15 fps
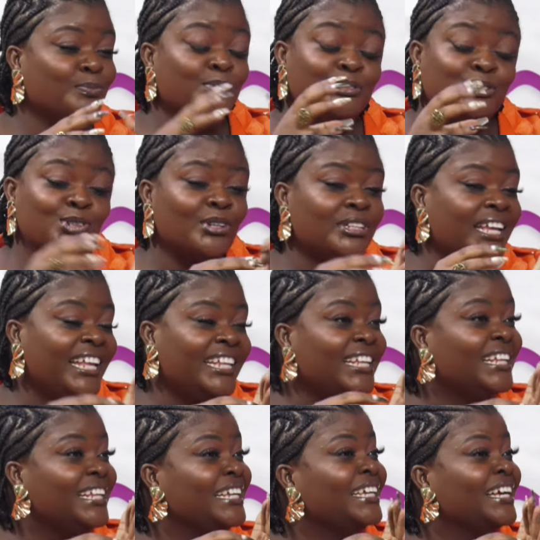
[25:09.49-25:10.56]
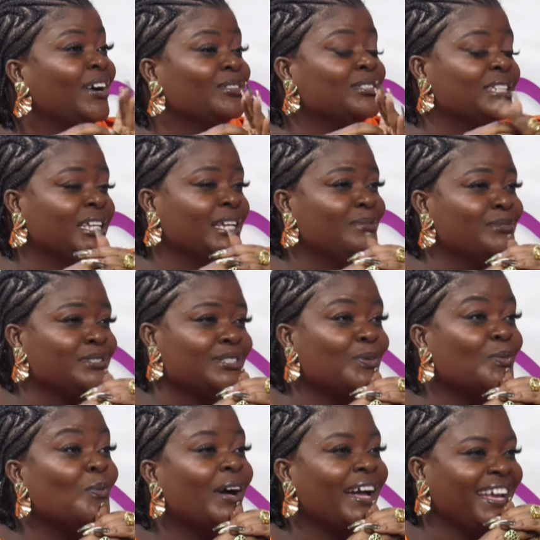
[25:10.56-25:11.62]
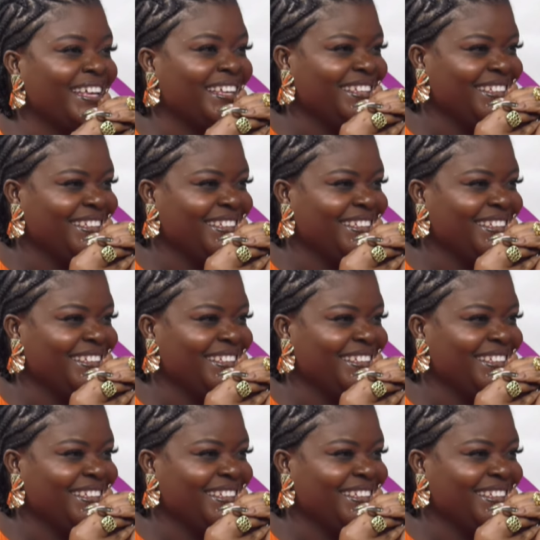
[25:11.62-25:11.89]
put on any legal terms. Mm-hmm. Why?